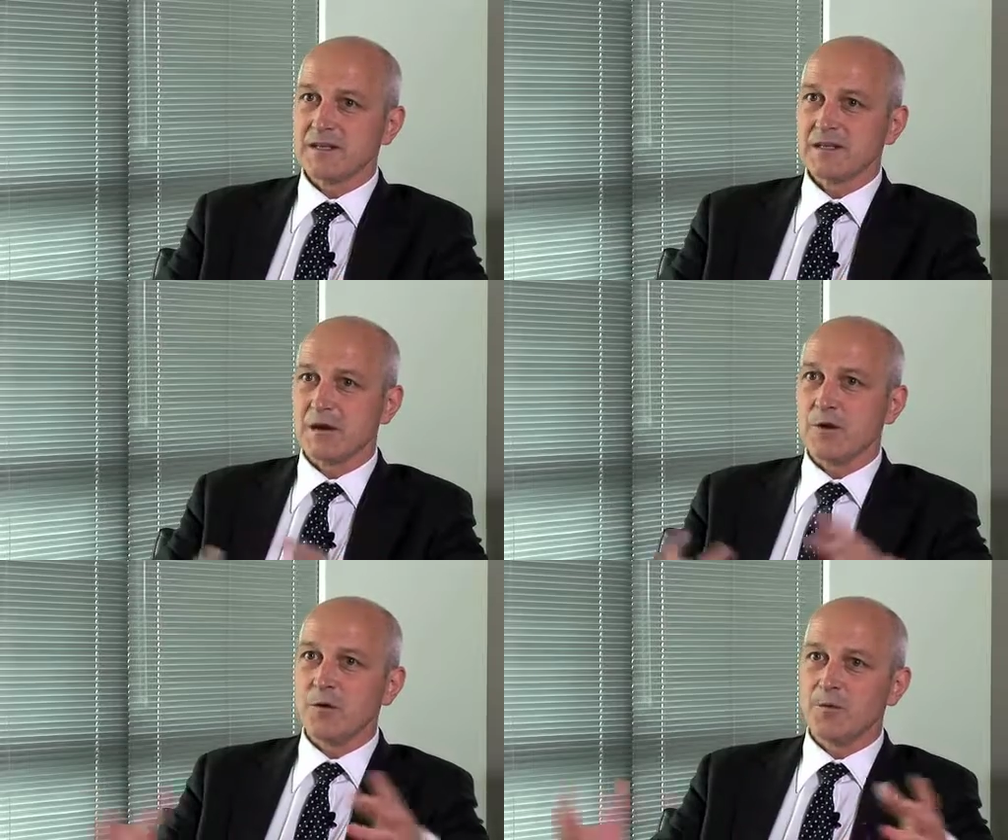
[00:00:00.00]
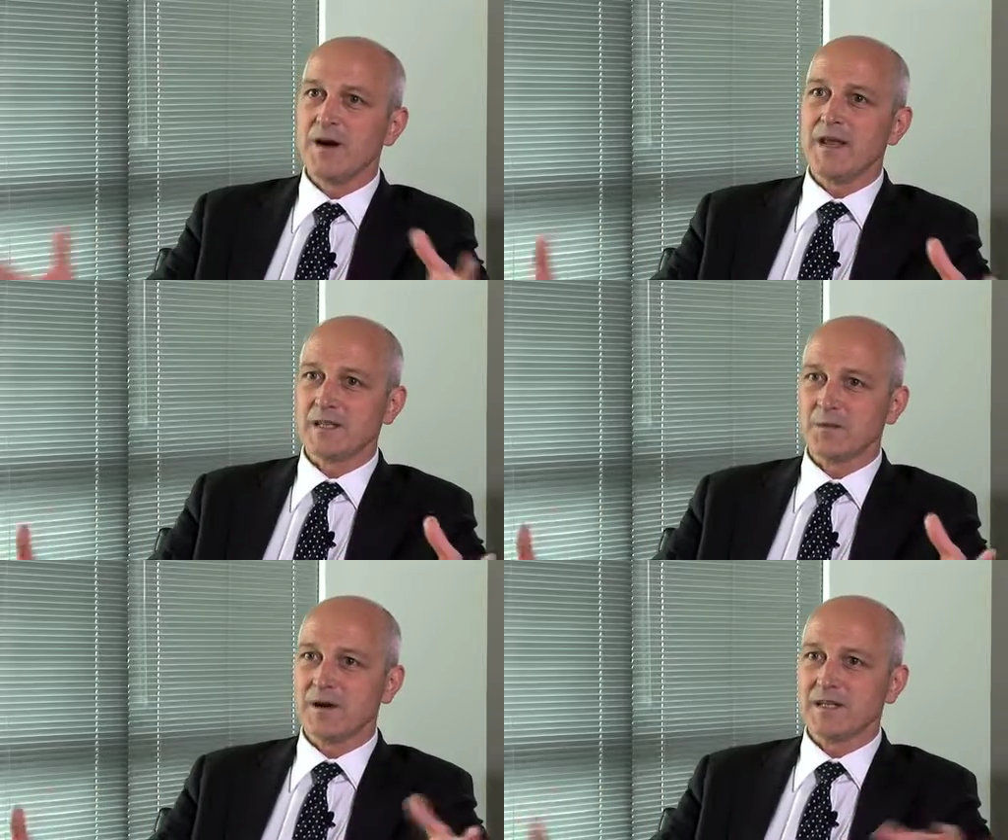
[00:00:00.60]
So really
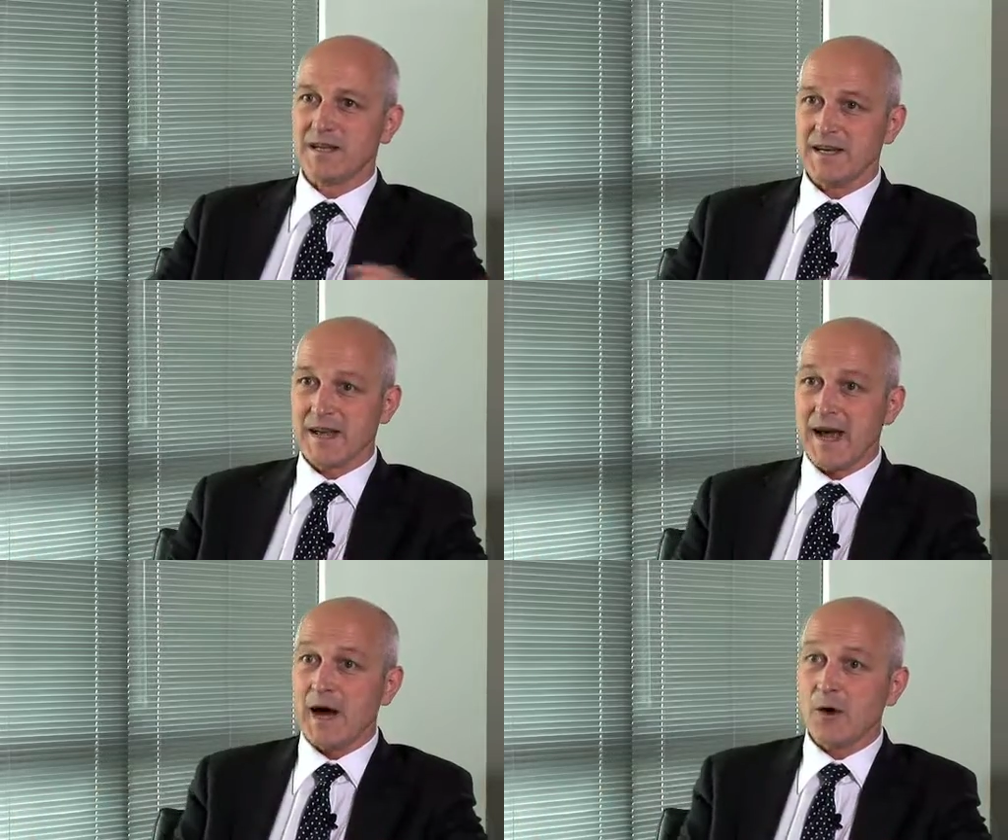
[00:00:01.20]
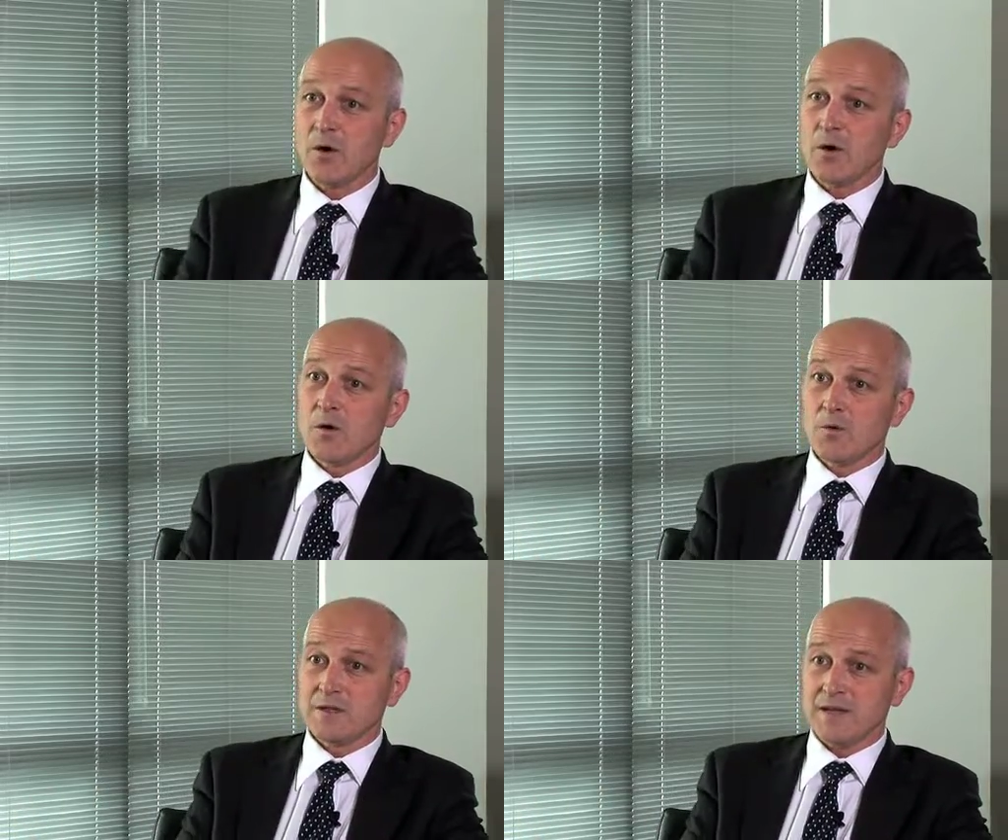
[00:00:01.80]
that's where I see now
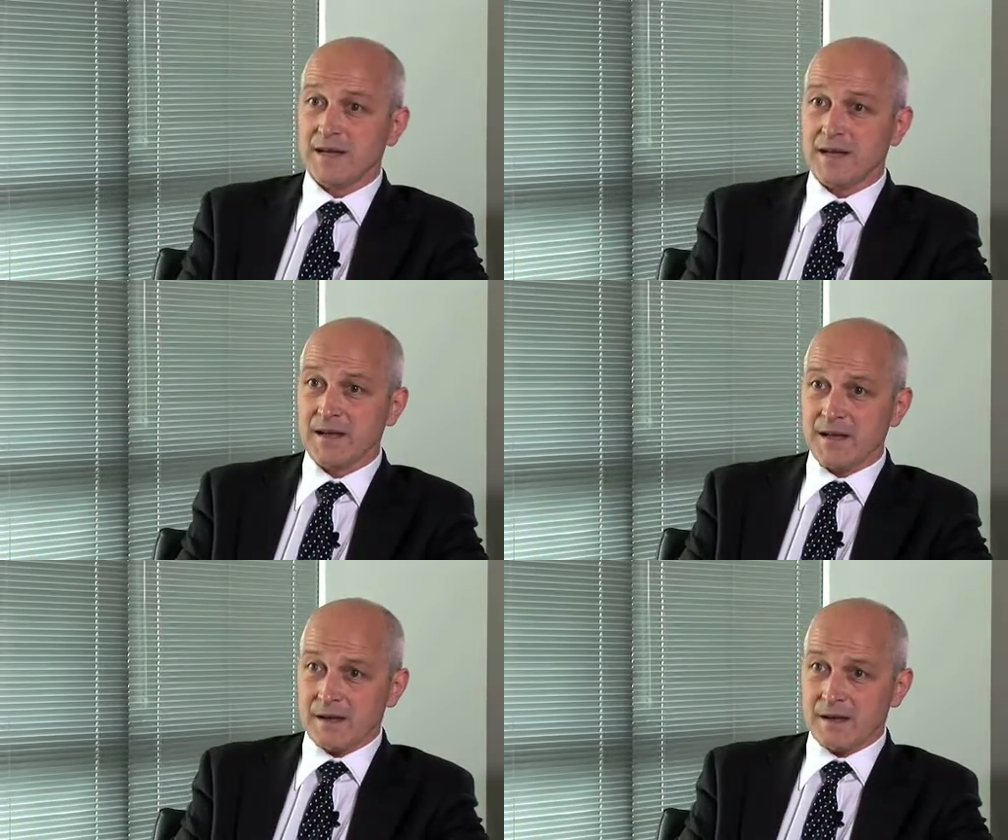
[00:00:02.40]
we're seeing